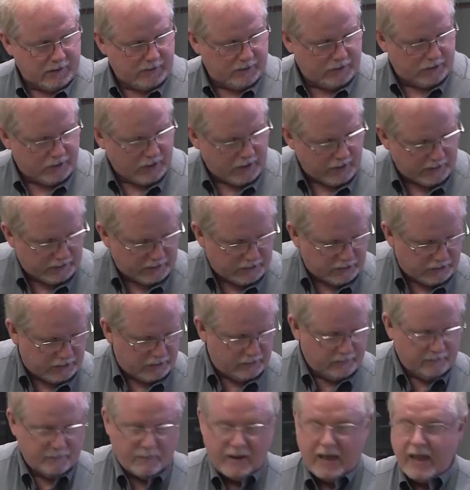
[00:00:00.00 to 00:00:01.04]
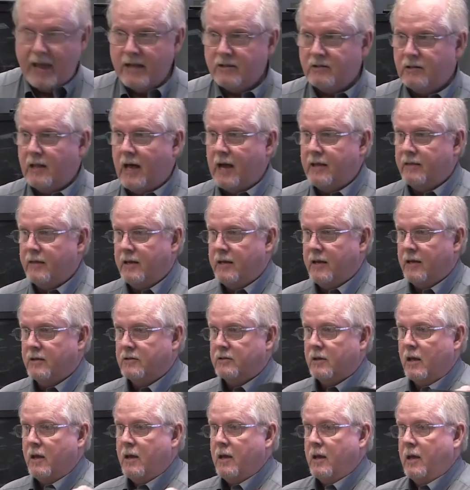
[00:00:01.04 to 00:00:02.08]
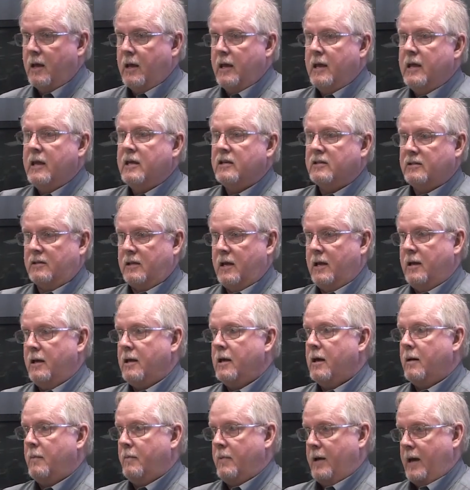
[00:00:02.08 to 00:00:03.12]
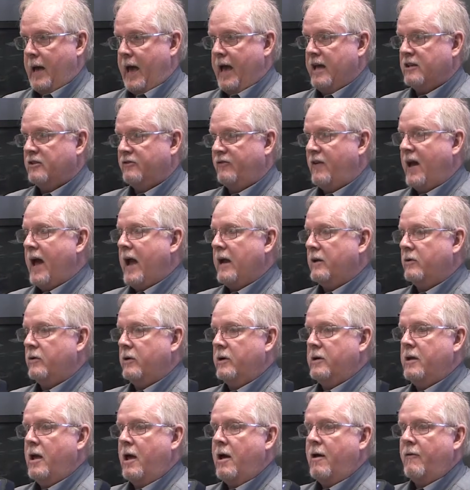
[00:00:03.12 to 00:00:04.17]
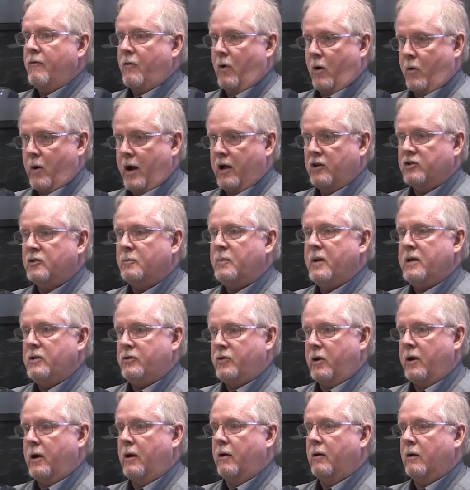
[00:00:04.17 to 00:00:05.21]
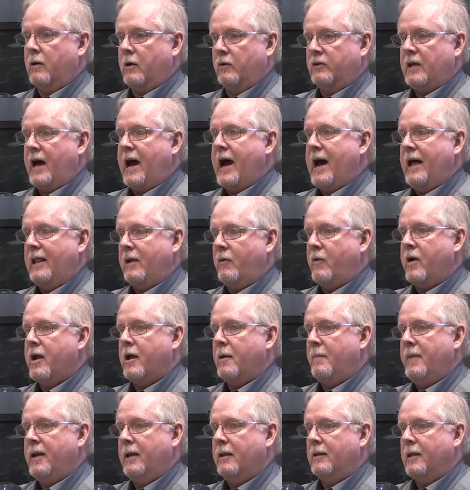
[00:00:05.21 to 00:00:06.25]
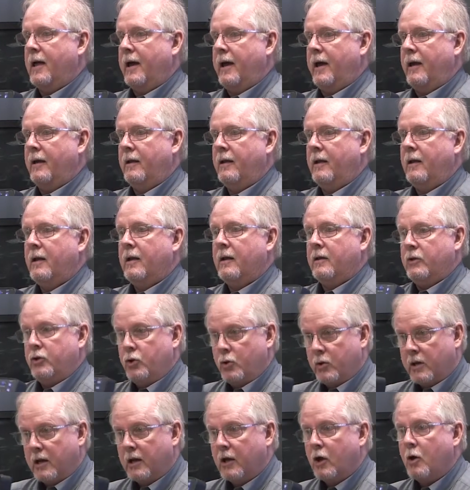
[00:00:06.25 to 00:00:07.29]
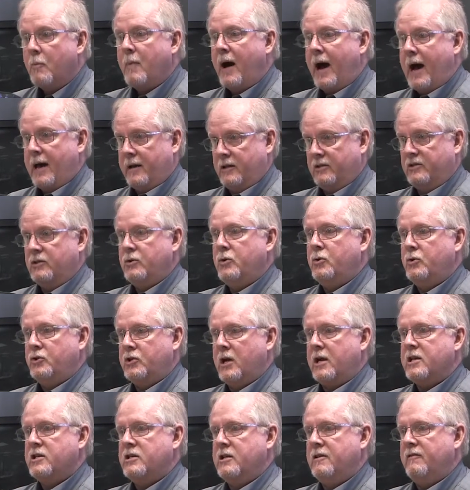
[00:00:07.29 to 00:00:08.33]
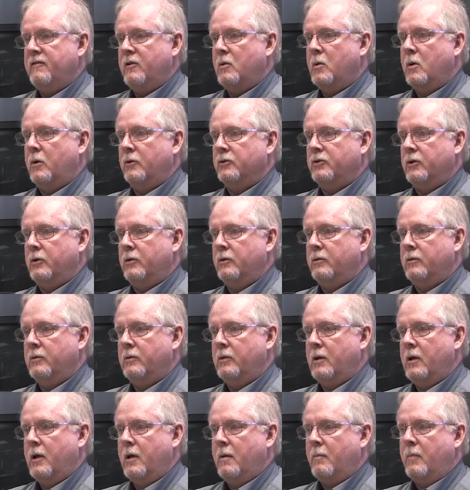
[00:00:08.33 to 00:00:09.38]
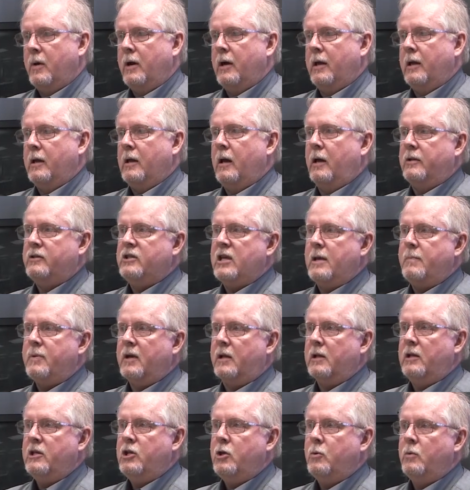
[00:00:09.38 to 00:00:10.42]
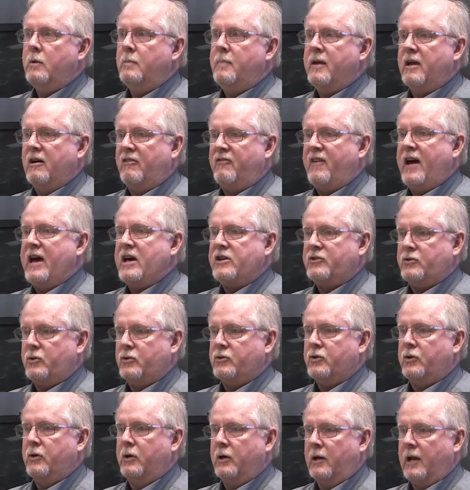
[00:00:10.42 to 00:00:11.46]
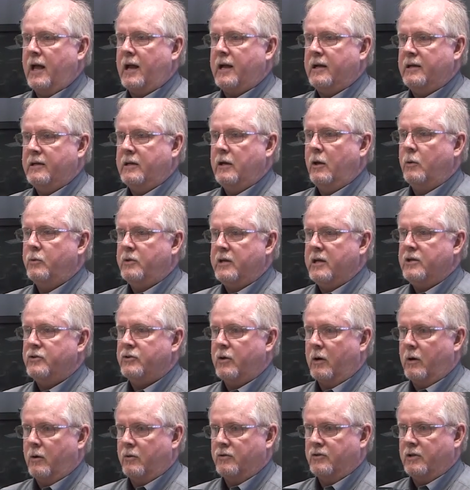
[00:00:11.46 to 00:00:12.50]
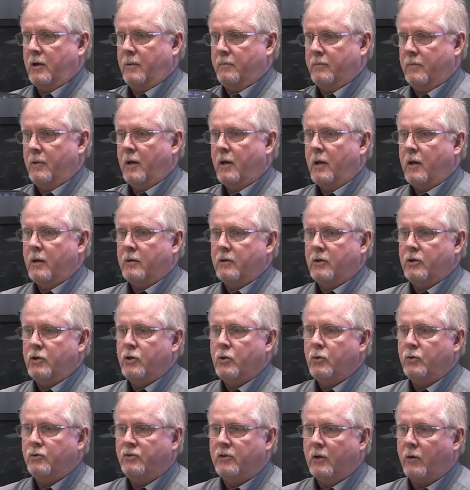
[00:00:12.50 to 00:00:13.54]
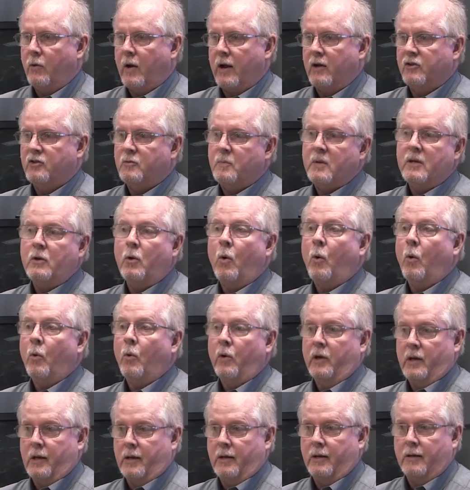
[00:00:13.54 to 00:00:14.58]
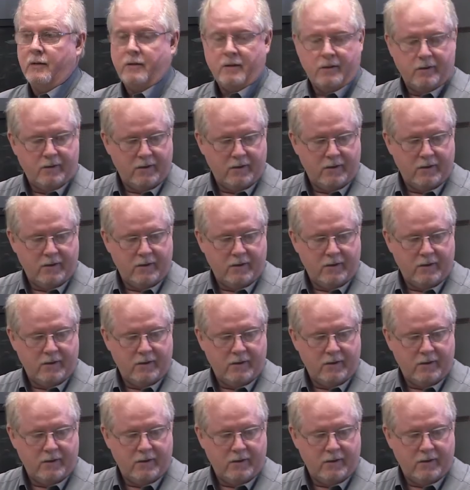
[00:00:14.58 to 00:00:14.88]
touch pads like this, it is set up as factory for ground speed trigger, because I highly recommend that. You can go behind us and you can change it if you want to. But typically you would be a faster truck, like a DOT truck or something, to use the ground speed oriented.